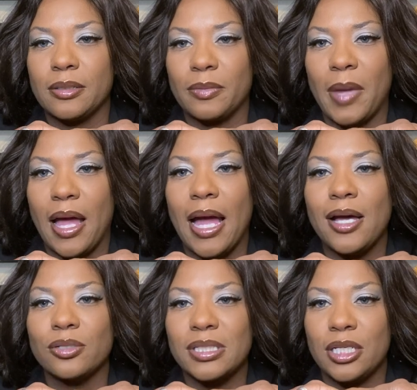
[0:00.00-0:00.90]
my
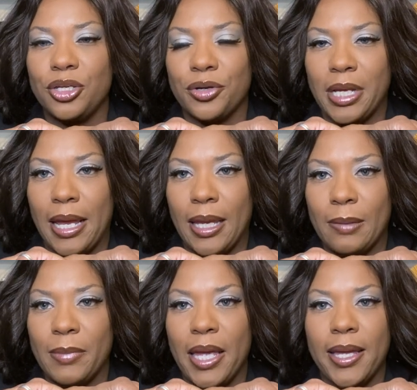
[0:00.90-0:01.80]
house in your
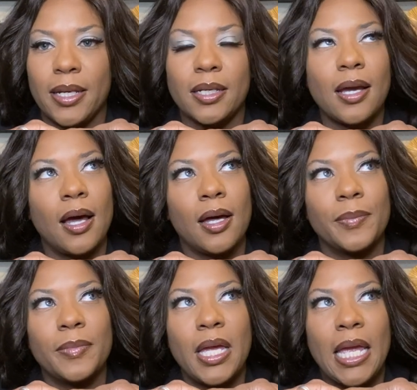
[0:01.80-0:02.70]
name and
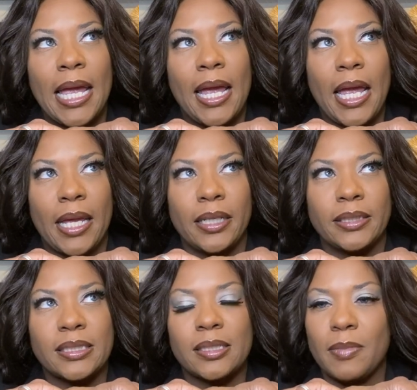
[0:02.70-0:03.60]
um, and
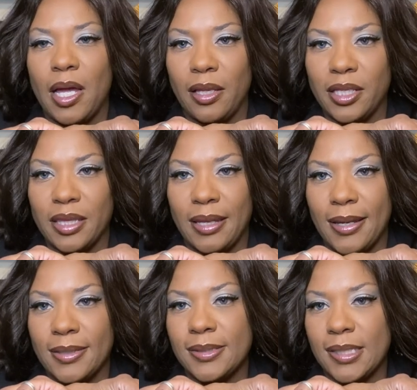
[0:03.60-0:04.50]
some other
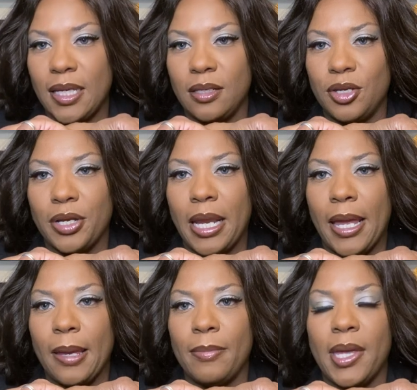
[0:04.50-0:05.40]
things in your
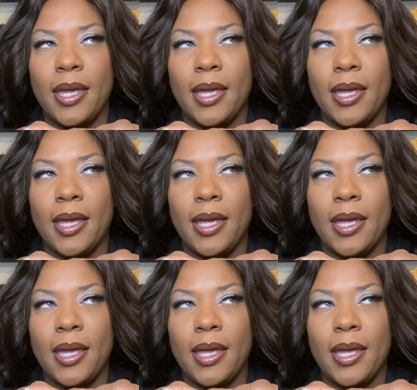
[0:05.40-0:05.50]
name.